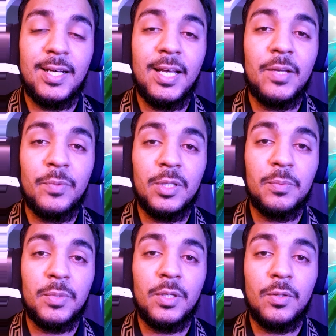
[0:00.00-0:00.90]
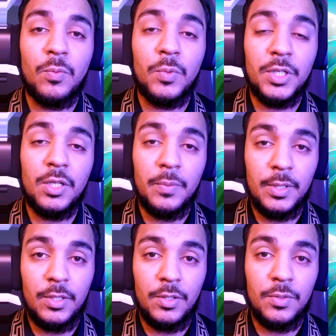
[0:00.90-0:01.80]
I will be working
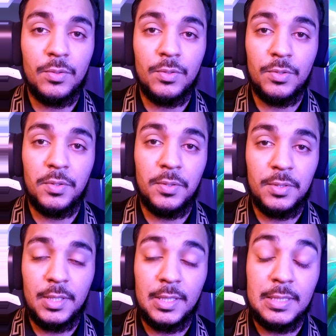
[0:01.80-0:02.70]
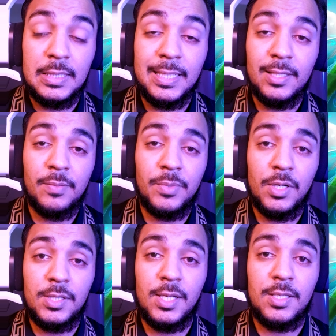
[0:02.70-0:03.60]
with you throughout the entire
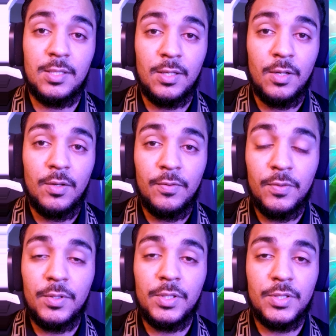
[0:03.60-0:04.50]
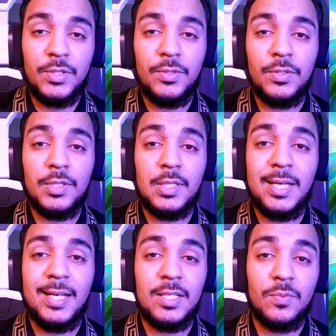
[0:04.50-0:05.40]
process for this course
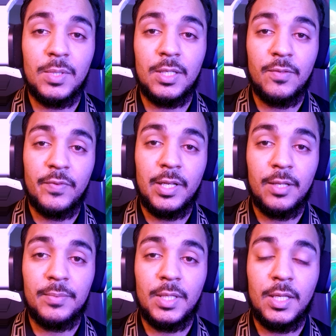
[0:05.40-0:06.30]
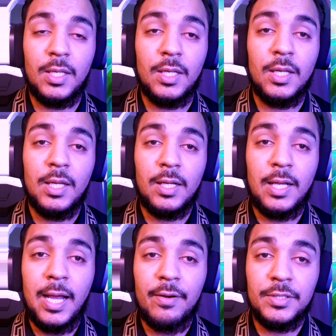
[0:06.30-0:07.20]
as we develop the
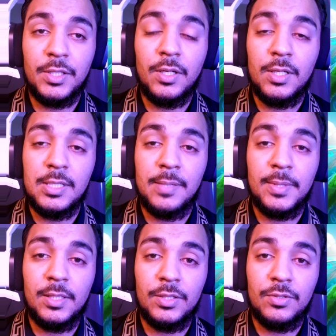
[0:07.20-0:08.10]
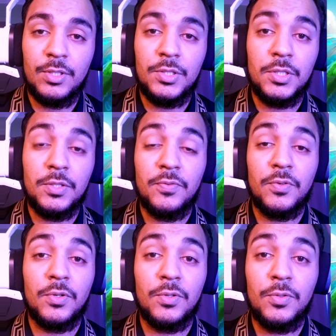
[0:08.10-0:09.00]
character concept illustration
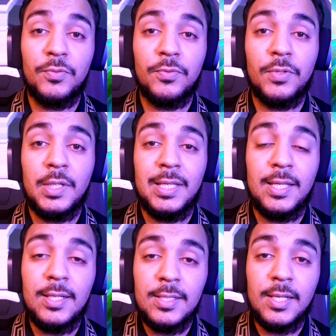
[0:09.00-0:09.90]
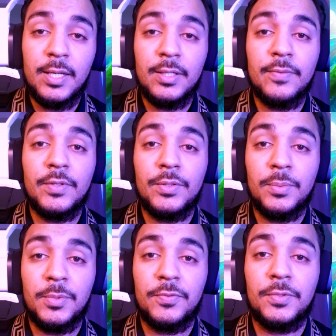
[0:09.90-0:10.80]
for OOF inside of
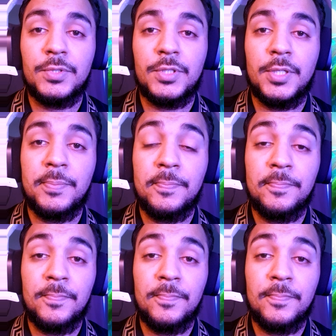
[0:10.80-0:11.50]
Adobe Photoshop.